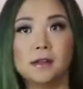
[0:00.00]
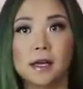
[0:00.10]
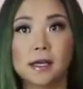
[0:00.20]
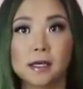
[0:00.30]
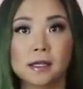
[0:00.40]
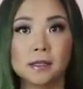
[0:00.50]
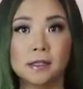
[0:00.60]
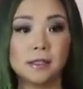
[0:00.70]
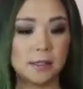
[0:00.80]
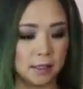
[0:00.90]
like
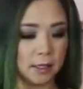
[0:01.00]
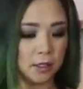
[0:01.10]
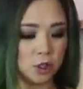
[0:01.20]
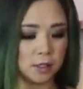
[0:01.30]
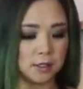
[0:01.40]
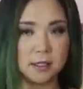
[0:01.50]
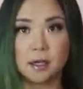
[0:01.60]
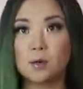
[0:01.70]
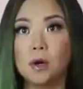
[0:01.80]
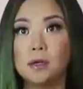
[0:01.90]
clean kitchens,
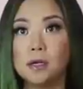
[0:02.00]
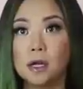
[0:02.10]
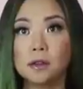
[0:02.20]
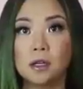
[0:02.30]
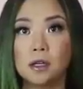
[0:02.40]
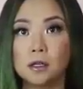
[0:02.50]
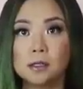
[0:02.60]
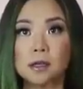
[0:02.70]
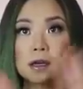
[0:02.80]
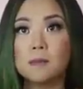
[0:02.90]
like where nothing
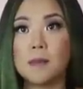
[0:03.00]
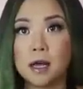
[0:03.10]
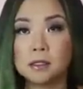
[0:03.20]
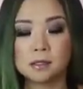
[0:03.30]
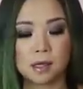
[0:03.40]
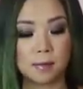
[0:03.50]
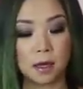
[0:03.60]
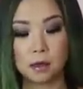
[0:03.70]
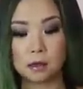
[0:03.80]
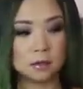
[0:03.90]
is like a mess. I'm
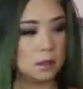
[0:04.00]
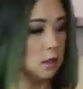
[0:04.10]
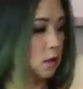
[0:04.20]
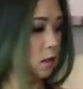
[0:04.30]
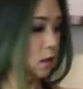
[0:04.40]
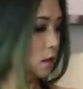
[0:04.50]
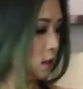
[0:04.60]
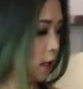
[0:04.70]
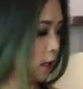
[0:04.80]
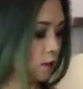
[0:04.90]
like,
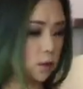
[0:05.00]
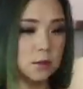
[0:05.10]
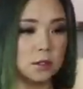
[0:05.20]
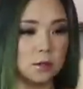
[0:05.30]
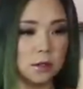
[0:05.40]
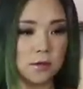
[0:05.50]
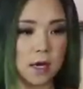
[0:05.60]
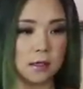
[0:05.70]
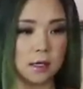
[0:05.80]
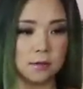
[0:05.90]
how do you live
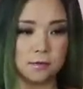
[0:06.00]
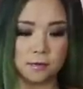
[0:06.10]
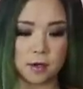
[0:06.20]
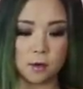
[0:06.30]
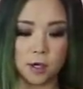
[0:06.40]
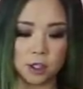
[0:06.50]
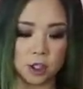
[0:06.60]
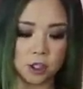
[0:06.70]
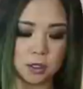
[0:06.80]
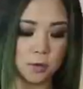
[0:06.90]
that life? I wish,
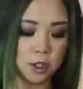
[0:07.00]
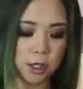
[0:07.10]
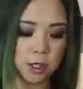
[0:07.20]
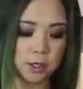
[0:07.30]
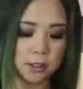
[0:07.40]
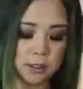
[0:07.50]
wish I could.